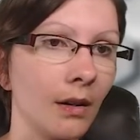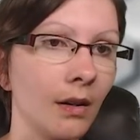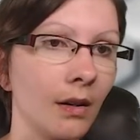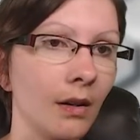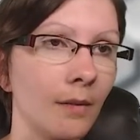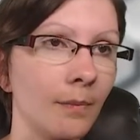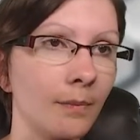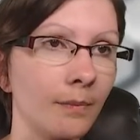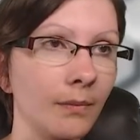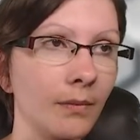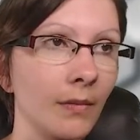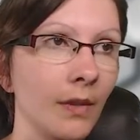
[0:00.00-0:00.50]

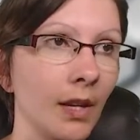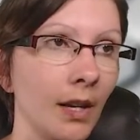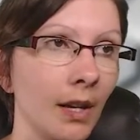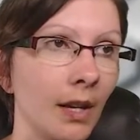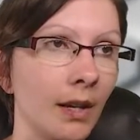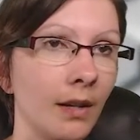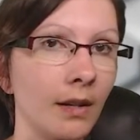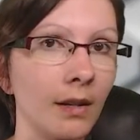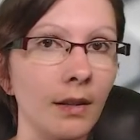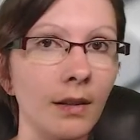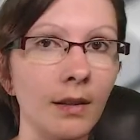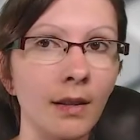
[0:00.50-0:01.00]

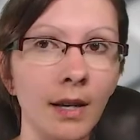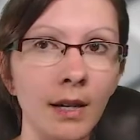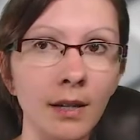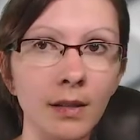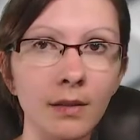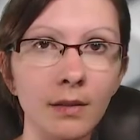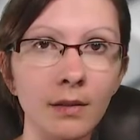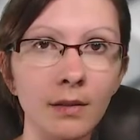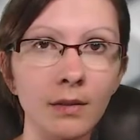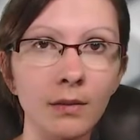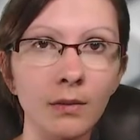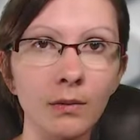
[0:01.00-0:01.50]
And
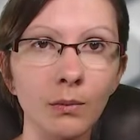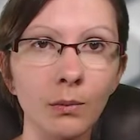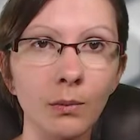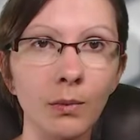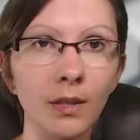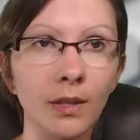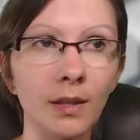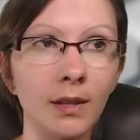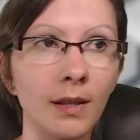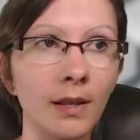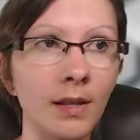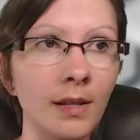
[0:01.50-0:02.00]
that's
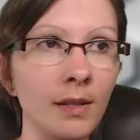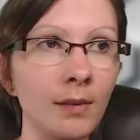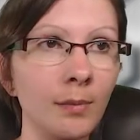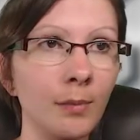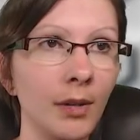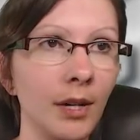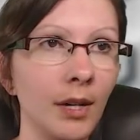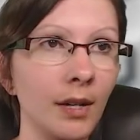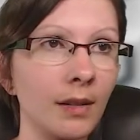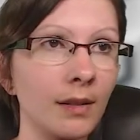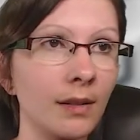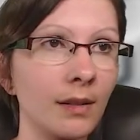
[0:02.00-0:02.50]
what this
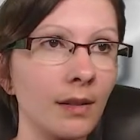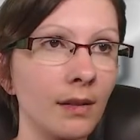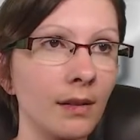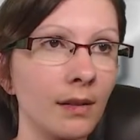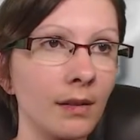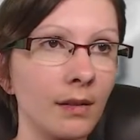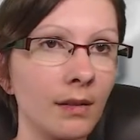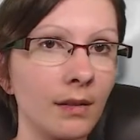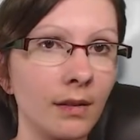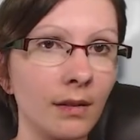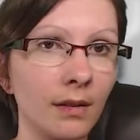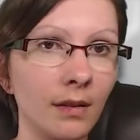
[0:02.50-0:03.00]
box
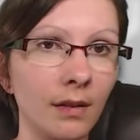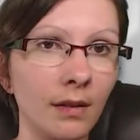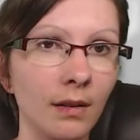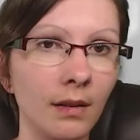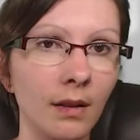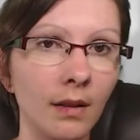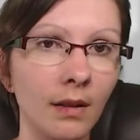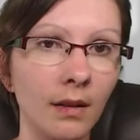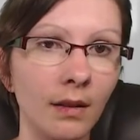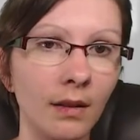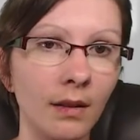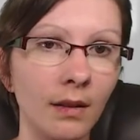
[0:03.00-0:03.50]
is.
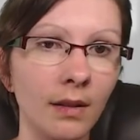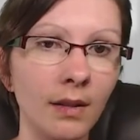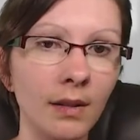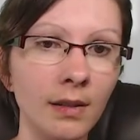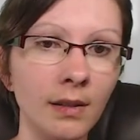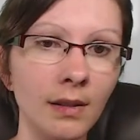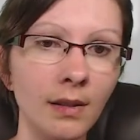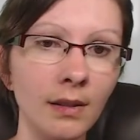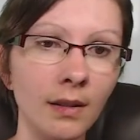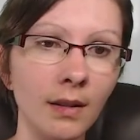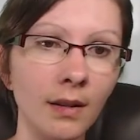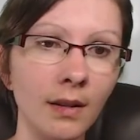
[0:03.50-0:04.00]

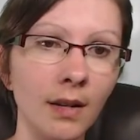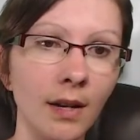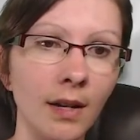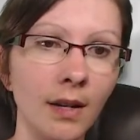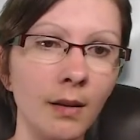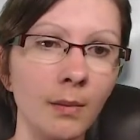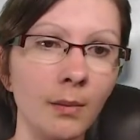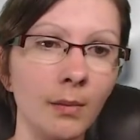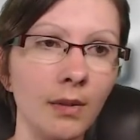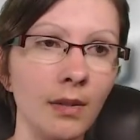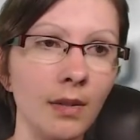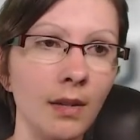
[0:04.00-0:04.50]
This is the
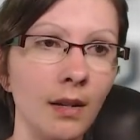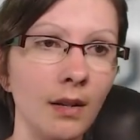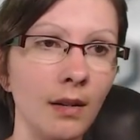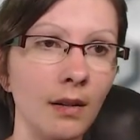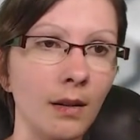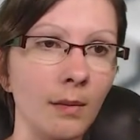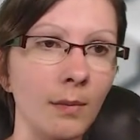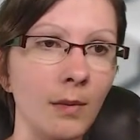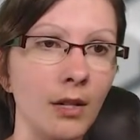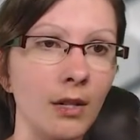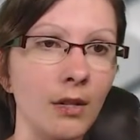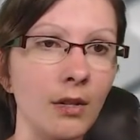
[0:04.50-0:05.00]

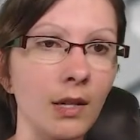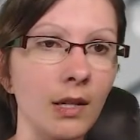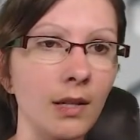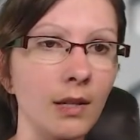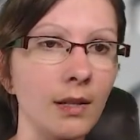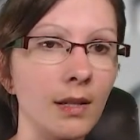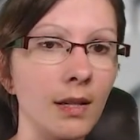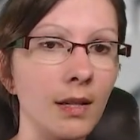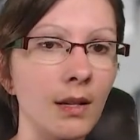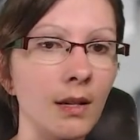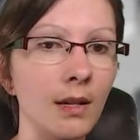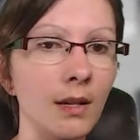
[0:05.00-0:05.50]
90%. I mean, you
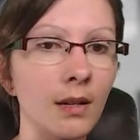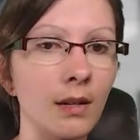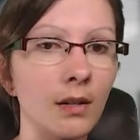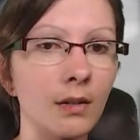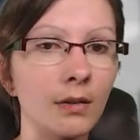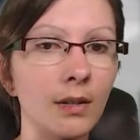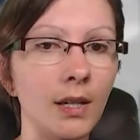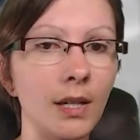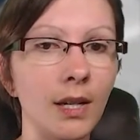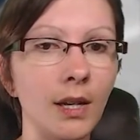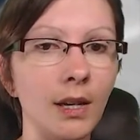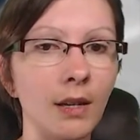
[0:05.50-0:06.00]
can see
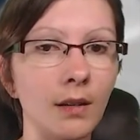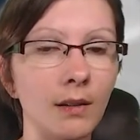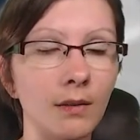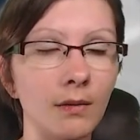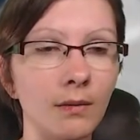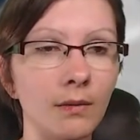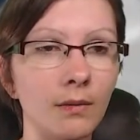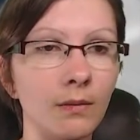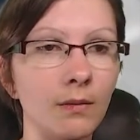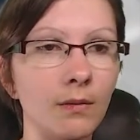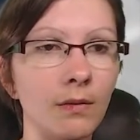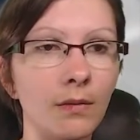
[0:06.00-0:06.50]

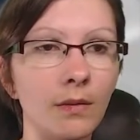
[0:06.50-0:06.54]
already